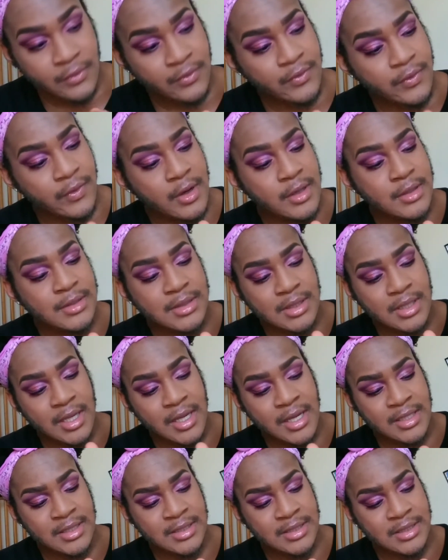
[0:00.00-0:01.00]
First
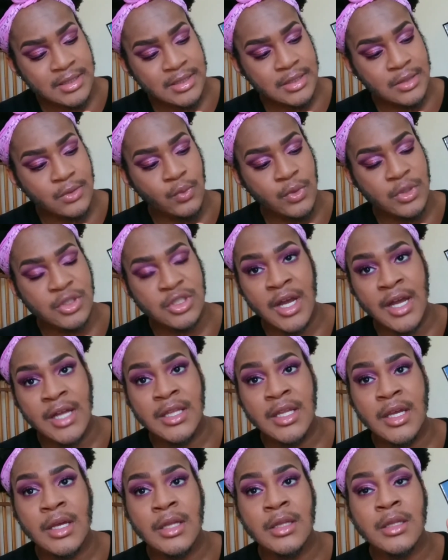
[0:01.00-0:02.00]
Kiss, which I
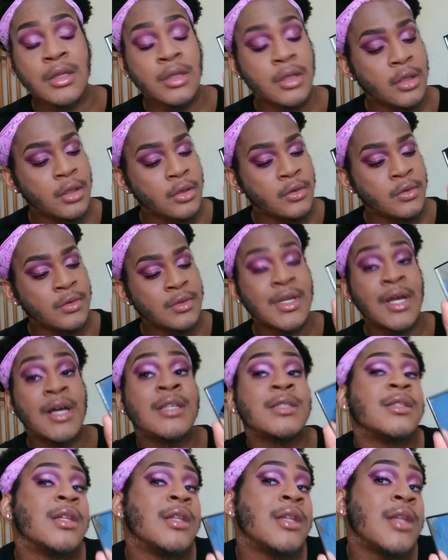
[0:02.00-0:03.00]
did use
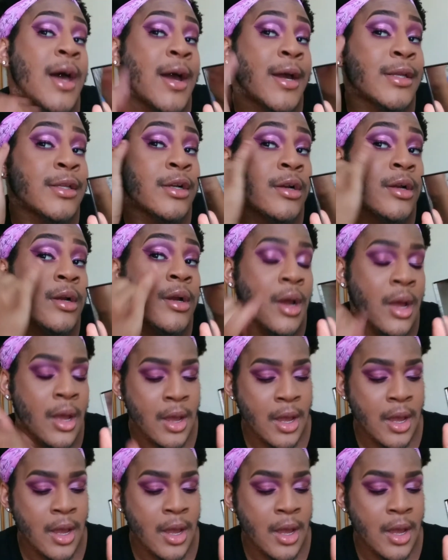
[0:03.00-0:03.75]
as the liner.